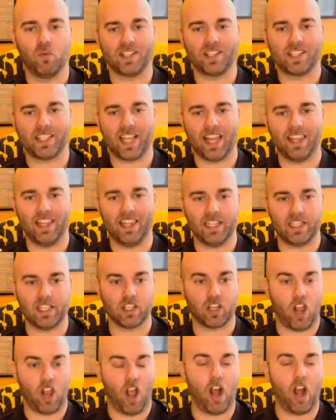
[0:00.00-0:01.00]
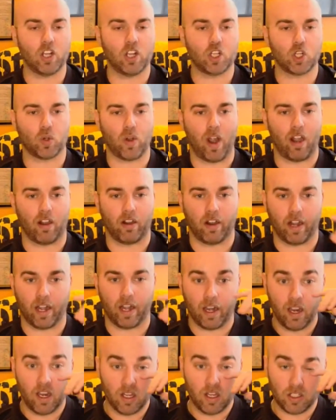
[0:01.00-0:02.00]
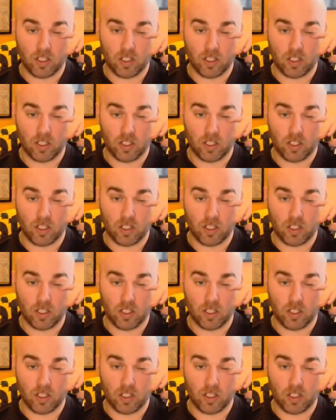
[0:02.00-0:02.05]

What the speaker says: would say this is contrary